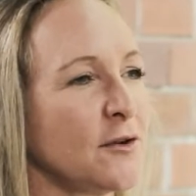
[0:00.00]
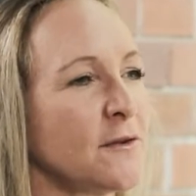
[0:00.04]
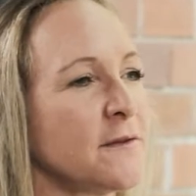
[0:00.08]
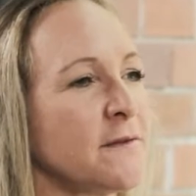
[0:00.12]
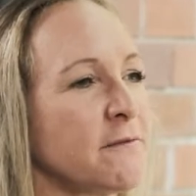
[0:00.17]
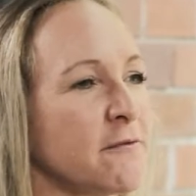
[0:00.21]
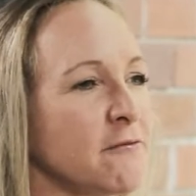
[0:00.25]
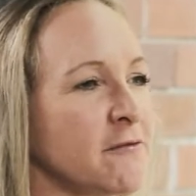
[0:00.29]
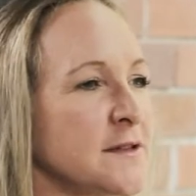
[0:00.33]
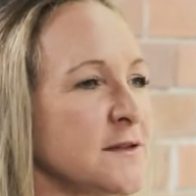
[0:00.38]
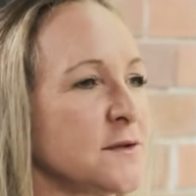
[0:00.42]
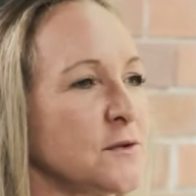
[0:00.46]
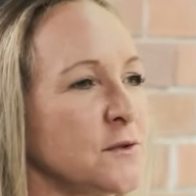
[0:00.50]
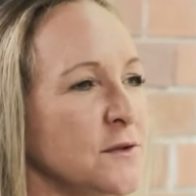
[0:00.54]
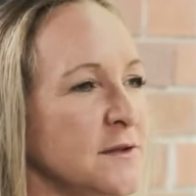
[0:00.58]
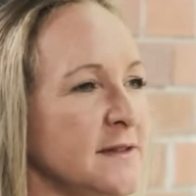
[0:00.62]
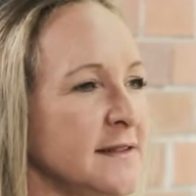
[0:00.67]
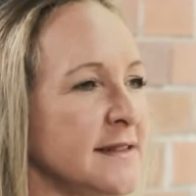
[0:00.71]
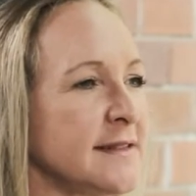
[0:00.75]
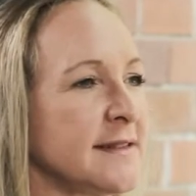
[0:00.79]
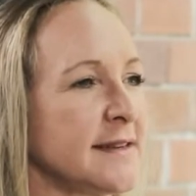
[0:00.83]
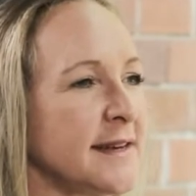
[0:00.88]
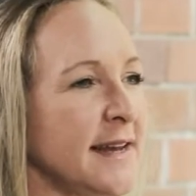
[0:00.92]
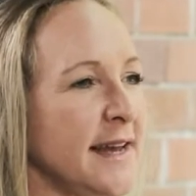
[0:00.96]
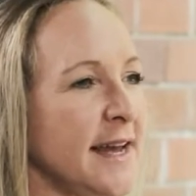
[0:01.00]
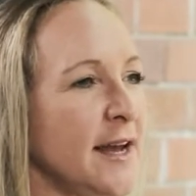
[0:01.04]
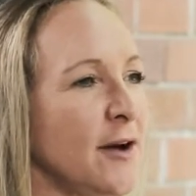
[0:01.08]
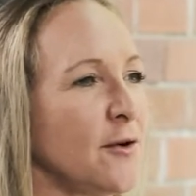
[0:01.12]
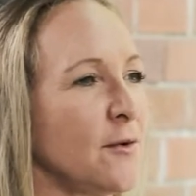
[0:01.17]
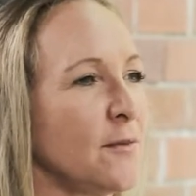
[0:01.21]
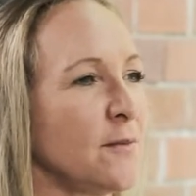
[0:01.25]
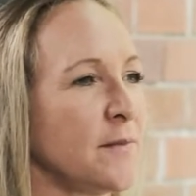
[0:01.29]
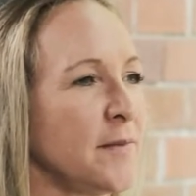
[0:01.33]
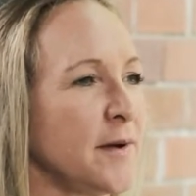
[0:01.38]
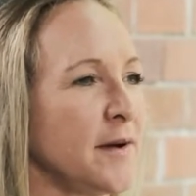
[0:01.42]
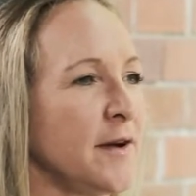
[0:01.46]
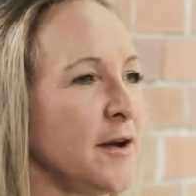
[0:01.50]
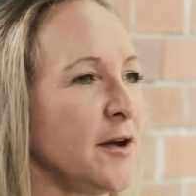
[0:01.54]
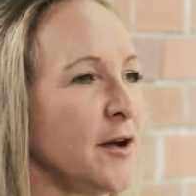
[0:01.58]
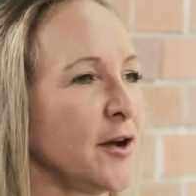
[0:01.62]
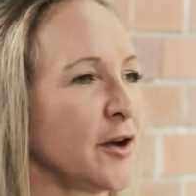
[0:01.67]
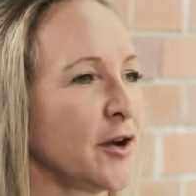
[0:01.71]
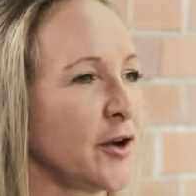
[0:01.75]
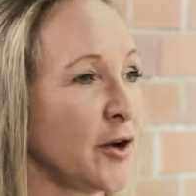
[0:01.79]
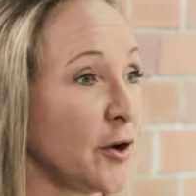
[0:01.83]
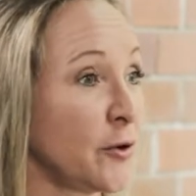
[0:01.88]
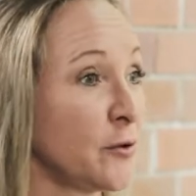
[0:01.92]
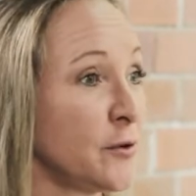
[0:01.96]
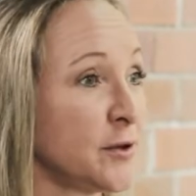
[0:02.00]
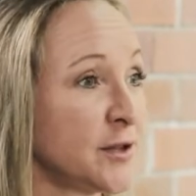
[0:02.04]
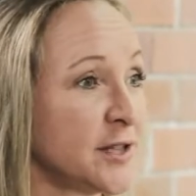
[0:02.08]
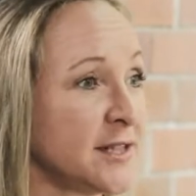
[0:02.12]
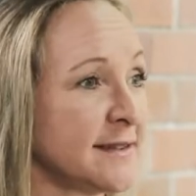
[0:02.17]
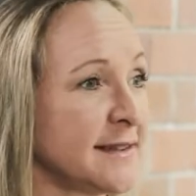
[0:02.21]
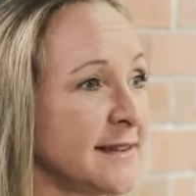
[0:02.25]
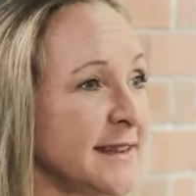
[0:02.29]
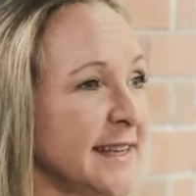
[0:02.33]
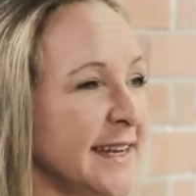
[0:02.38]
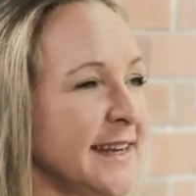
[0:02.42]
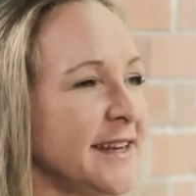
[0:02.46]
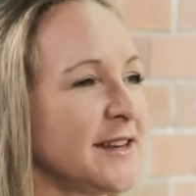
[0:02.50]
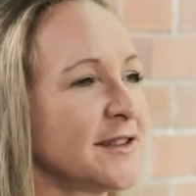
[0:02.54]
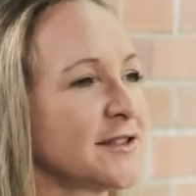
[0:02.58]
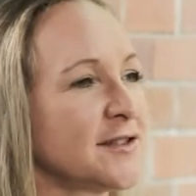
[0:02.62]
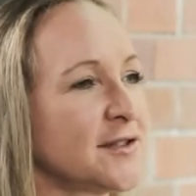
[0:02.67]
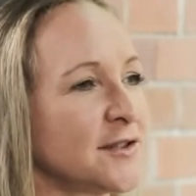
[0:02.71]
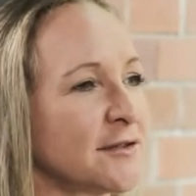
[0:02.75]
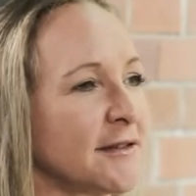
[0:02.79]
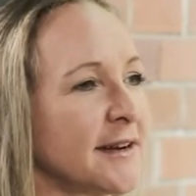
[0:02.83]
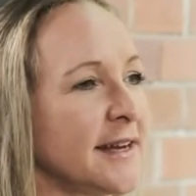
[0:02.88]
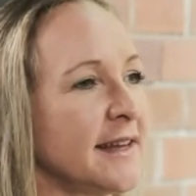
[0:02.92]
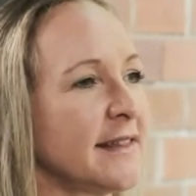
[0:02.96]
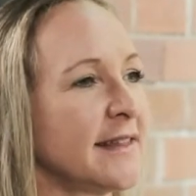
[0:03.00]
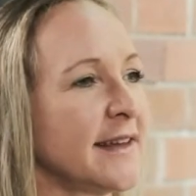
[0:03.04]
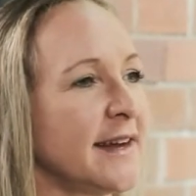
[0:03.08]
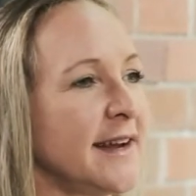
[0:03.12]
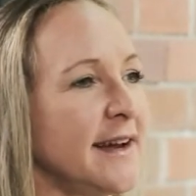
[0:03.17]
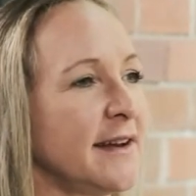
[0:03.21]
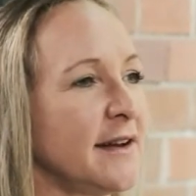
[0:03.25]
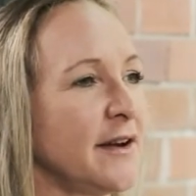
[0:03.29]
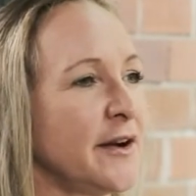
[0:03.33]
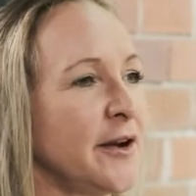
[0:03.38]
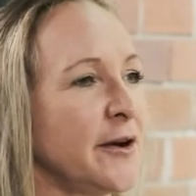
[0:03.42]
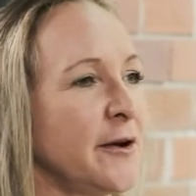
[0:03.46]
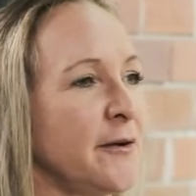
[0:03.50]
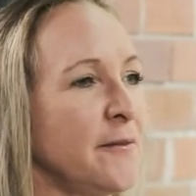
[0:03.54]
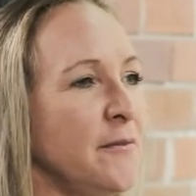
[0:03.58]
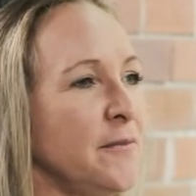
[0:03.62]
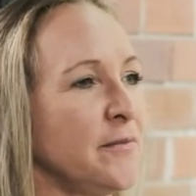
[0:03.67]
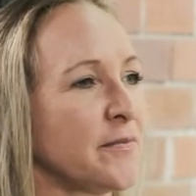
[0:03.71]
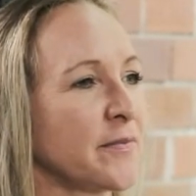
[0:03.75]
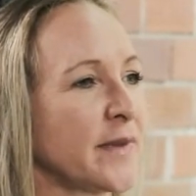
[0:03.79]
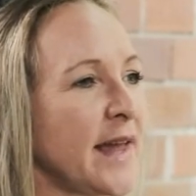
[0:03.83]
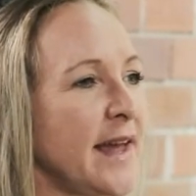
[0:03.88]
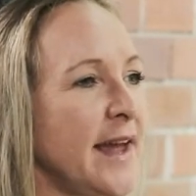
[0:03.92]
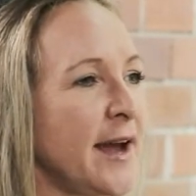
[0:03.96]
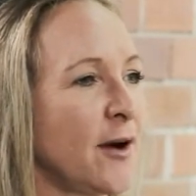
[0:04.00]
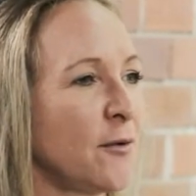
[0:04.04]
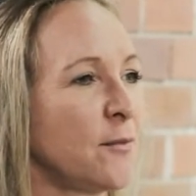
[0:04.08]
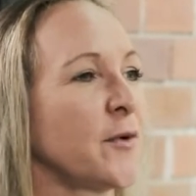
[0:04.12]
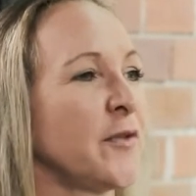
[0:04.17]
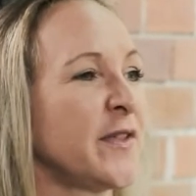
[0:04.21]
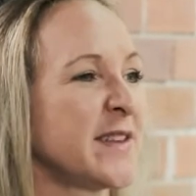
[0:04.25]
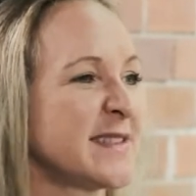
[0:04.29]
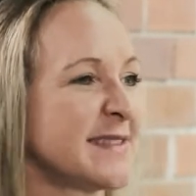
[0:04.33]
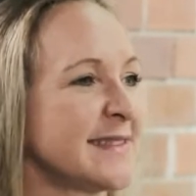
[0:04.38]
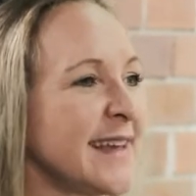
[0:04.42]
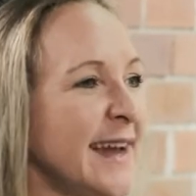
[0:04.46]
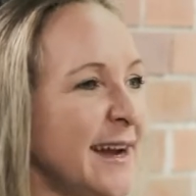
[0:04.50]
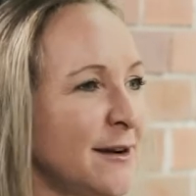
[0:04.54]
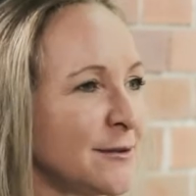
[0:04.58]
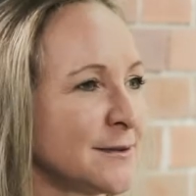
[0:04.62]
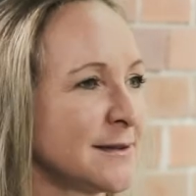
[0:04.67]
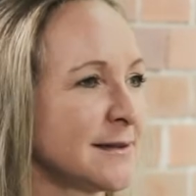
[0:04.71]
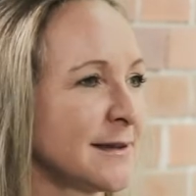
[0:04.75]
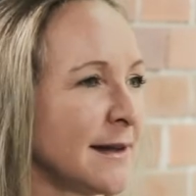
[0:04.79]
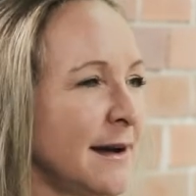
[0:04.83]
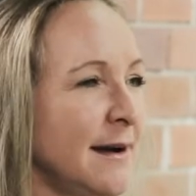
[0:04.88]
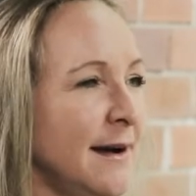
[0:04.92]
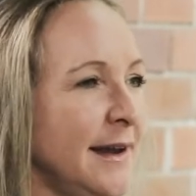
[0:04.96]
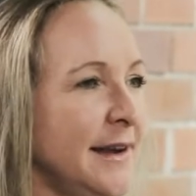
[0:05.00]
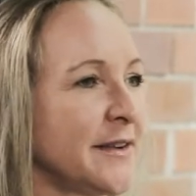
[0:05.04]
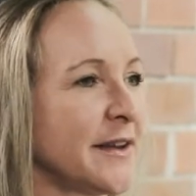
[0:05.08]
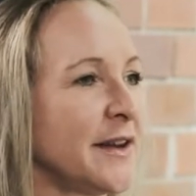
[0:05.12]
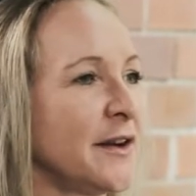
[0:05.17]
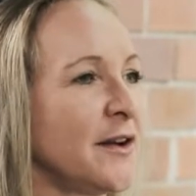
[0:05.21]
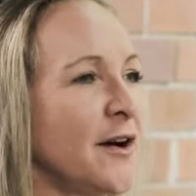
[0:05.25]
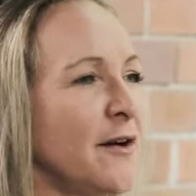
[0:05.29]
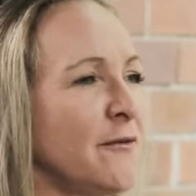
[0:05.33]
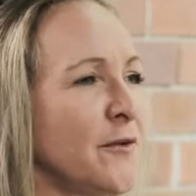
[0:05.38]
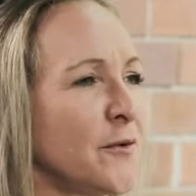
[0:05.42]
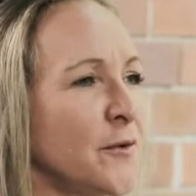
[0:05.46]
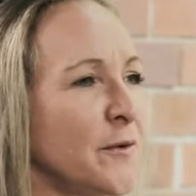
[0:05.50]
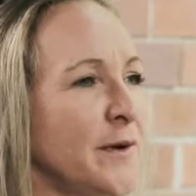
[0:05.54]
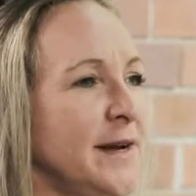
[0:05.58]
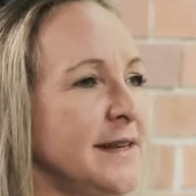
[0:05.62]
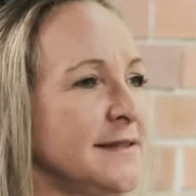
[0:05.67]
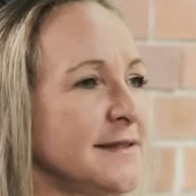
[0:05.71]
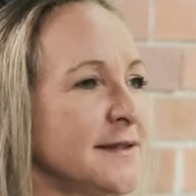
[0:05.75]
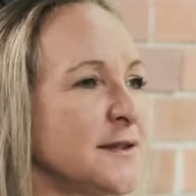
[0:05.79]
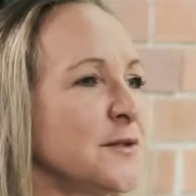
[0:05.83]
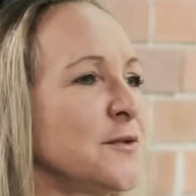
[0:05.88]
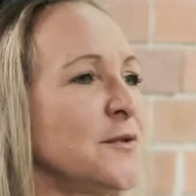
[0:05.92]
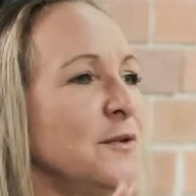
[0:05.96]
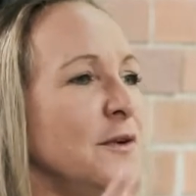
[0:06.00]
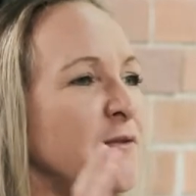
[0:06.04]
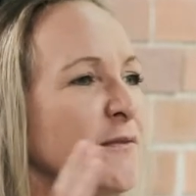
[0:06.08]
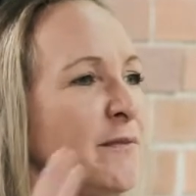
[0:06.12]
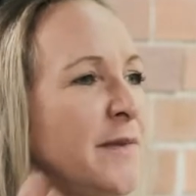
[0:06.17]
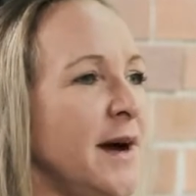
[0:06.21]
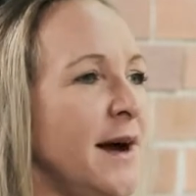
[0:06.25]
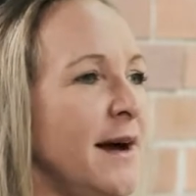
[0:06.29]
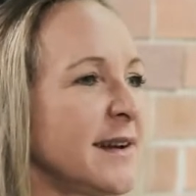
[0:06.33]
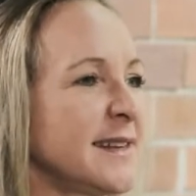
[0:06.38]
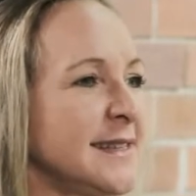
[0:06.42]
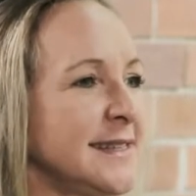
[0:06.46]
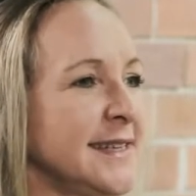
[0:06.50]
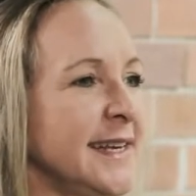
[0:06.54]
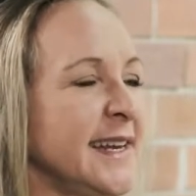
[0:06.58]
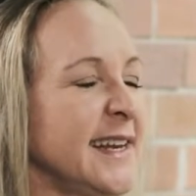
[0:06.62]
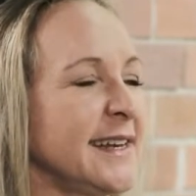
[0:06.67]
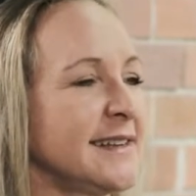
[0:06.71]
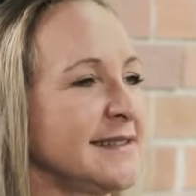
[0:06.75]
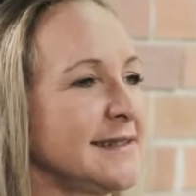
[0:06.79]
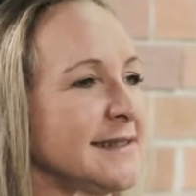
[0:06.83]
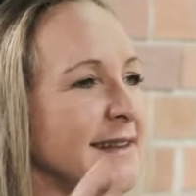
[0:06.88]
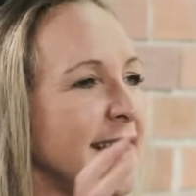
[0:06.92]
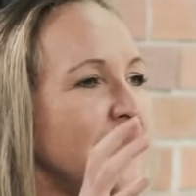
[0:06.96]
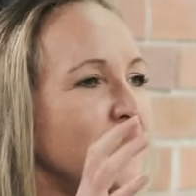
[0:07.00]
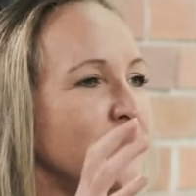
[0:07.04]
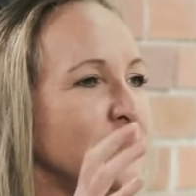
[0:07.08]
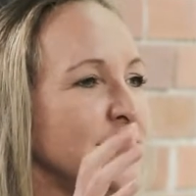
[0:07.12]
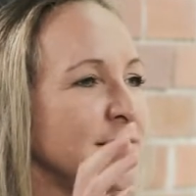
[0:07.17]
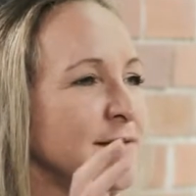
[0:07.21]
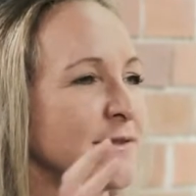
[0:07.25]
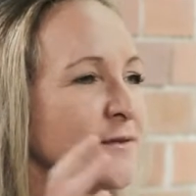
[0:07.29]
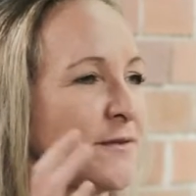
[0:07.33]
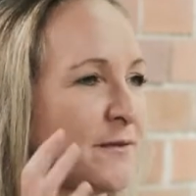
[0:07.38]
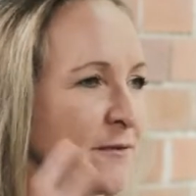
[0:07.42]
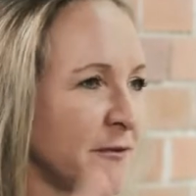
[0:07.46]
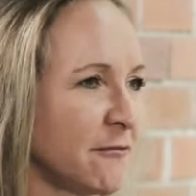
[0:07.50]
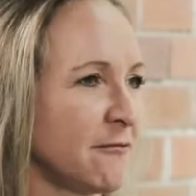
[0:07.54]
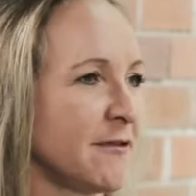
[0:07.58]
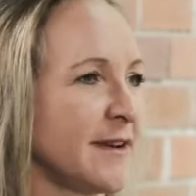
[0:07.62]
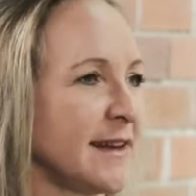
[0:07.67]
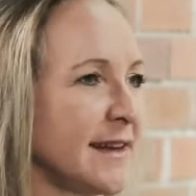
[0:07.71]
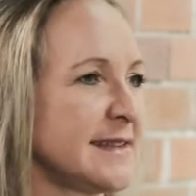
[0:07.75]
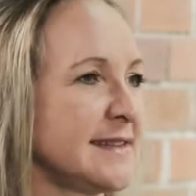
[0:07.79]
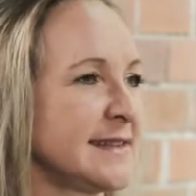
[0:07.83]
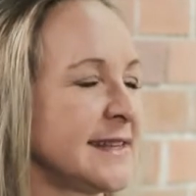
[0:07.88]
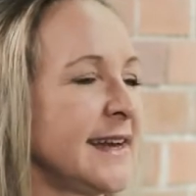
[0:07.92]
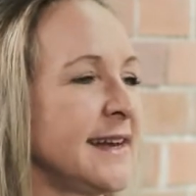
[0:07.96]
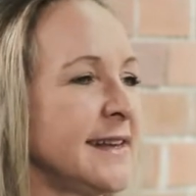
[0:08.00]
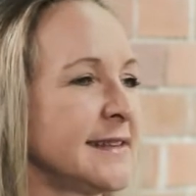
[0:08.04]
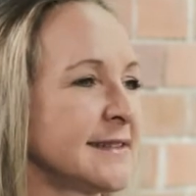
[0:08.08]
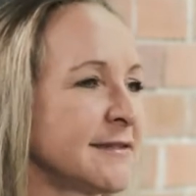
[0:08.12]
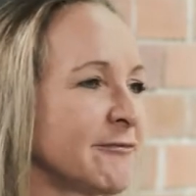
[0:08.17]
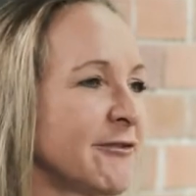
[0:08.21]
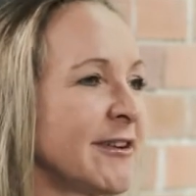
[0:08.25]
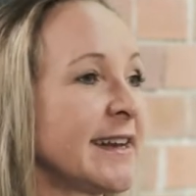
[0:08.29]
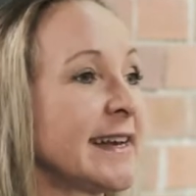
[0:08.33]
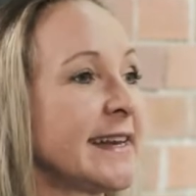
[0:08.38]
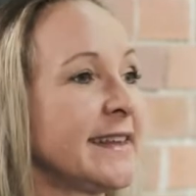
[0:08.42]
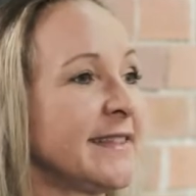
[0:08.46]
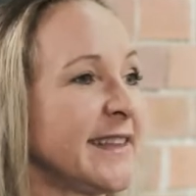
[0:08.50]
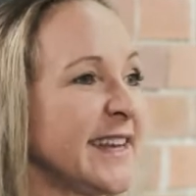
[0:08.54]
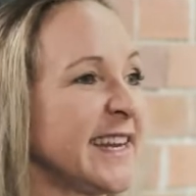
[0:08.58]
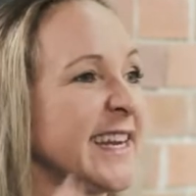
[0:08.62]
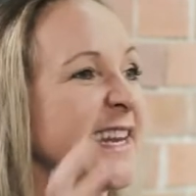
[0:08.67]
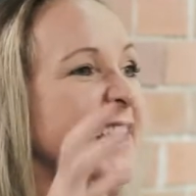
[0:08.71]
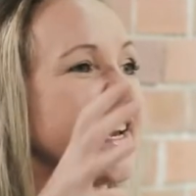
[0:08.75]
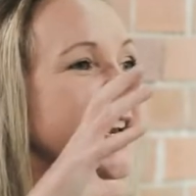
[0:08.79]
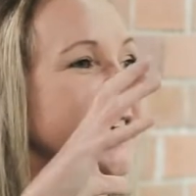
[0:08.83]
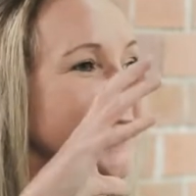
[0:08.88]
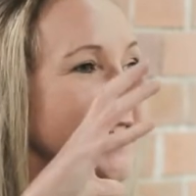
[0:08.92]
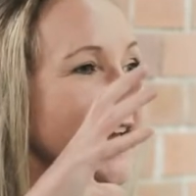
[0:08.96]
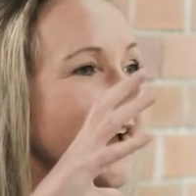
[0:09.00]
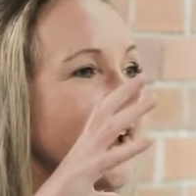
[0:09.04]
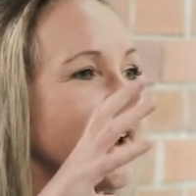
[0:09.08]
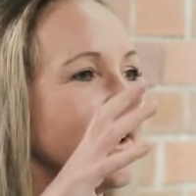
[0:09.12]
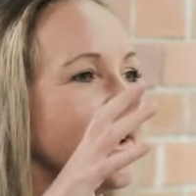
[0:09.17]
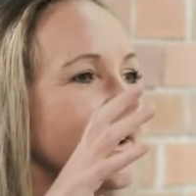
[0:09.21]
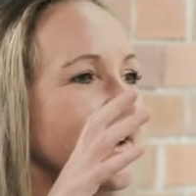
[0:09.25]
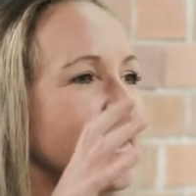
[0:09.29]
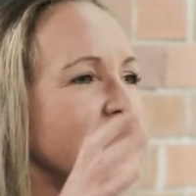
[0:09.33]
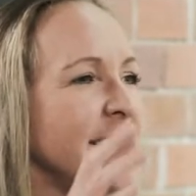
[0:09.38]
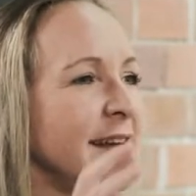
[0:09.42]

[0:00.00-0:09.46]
of resources and help, coaches in the industry that help on the sales side. And I've always thought of marketing and sales for real estate. It's really the yin and yang.